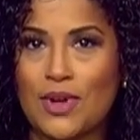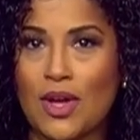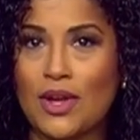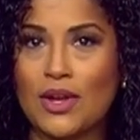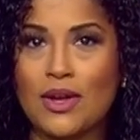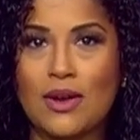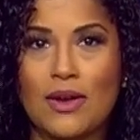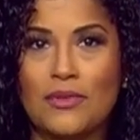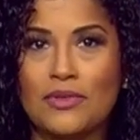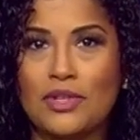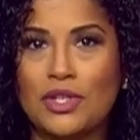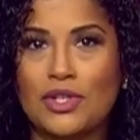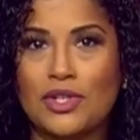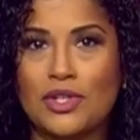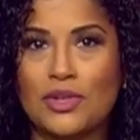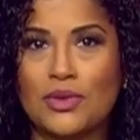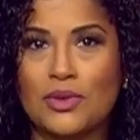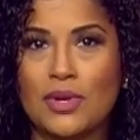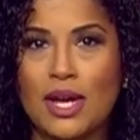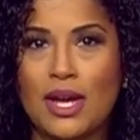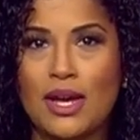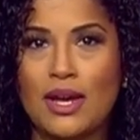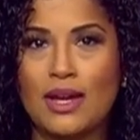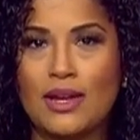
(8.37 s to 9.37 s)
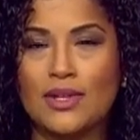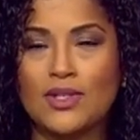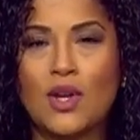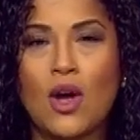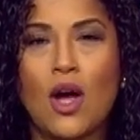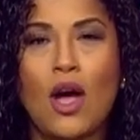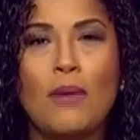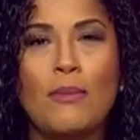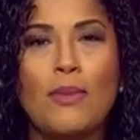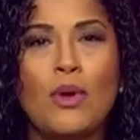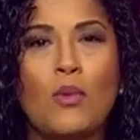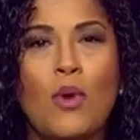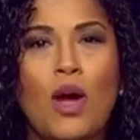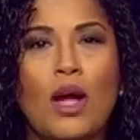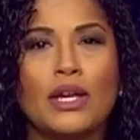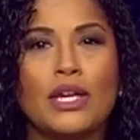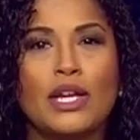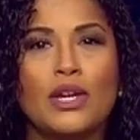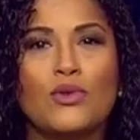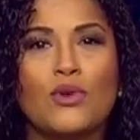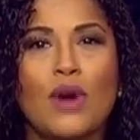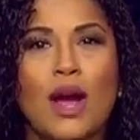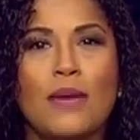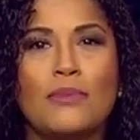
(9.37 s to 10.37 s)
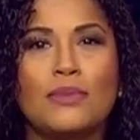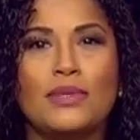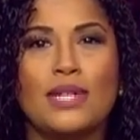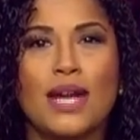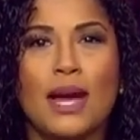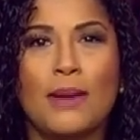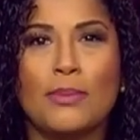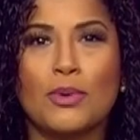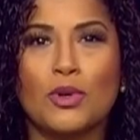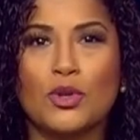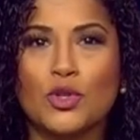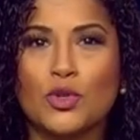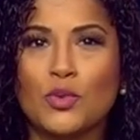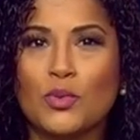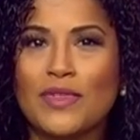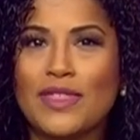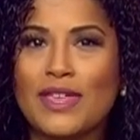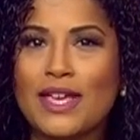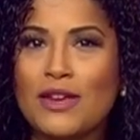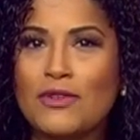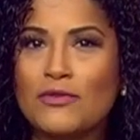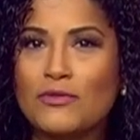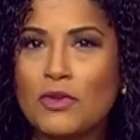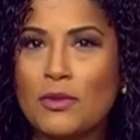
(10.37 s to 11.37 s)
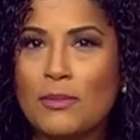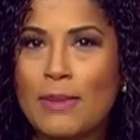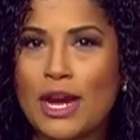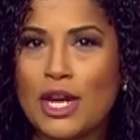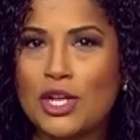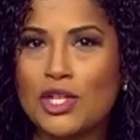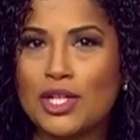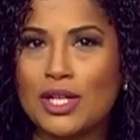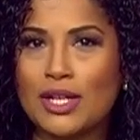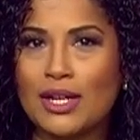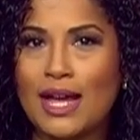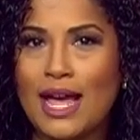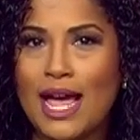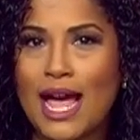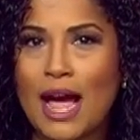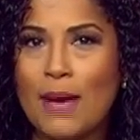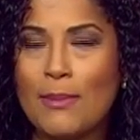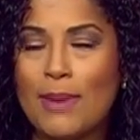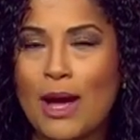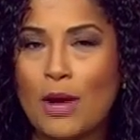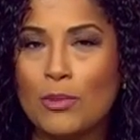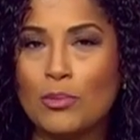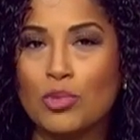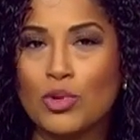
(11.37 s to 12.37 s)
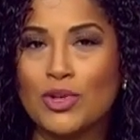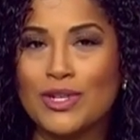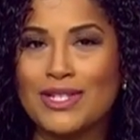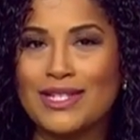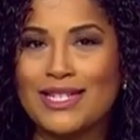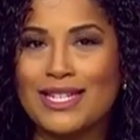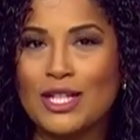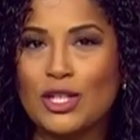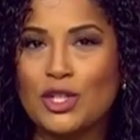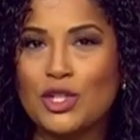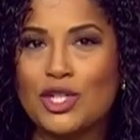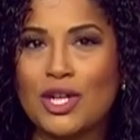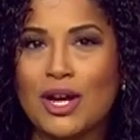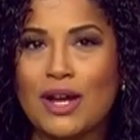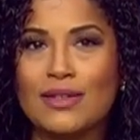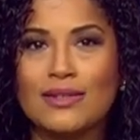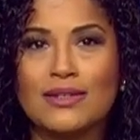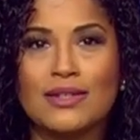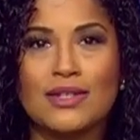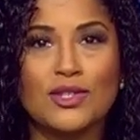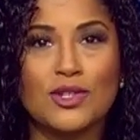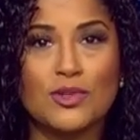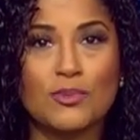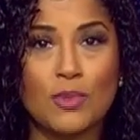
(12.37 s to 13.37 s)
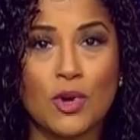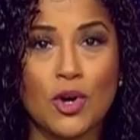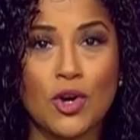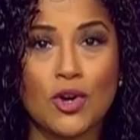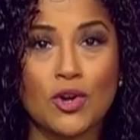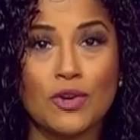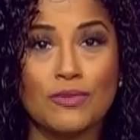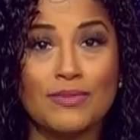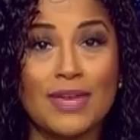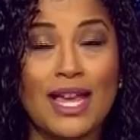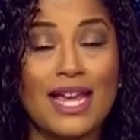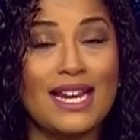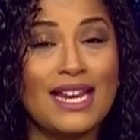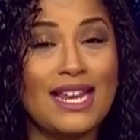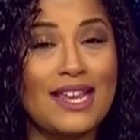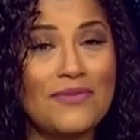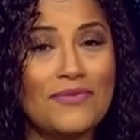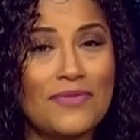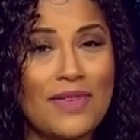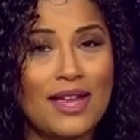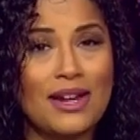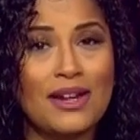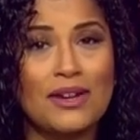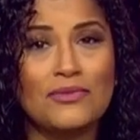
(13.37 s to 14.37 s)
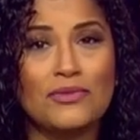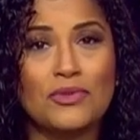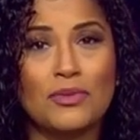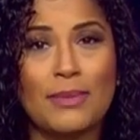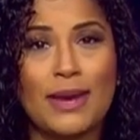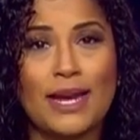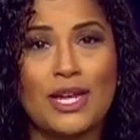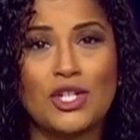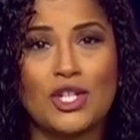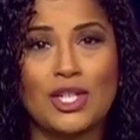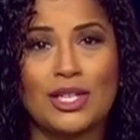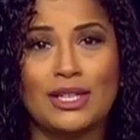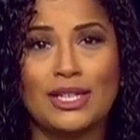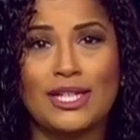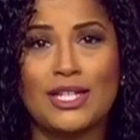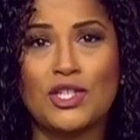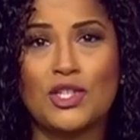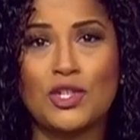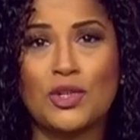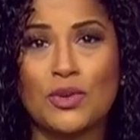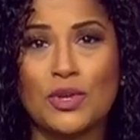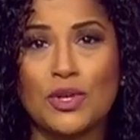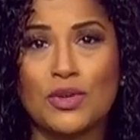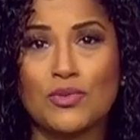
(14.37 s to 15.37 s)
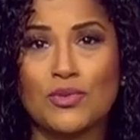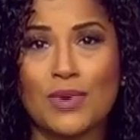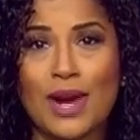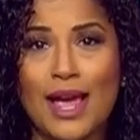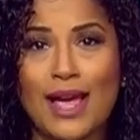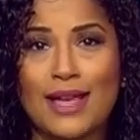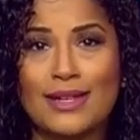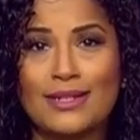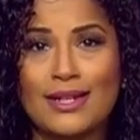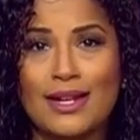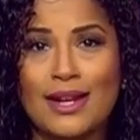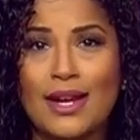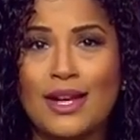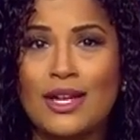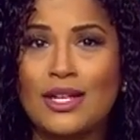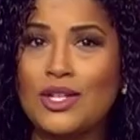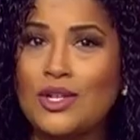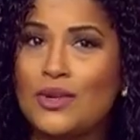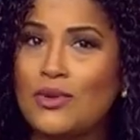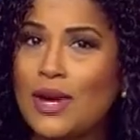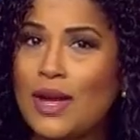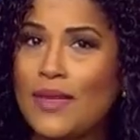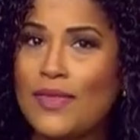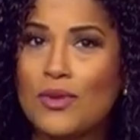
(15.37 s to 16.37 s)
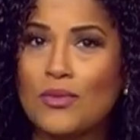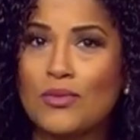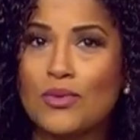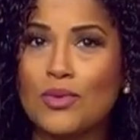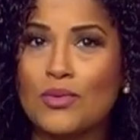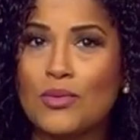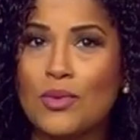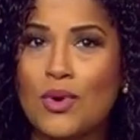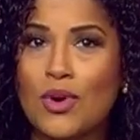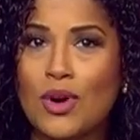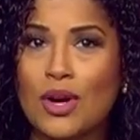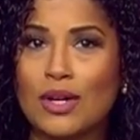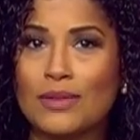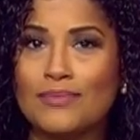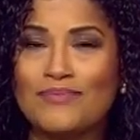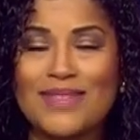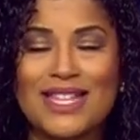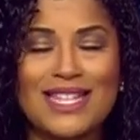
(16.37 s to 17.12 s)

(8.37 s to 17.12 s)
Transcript: All you have to do is call Milwaukee Crime Stoppers with information about Brazil Johnson's murder. And if that information leads to an arrest, you get the reward.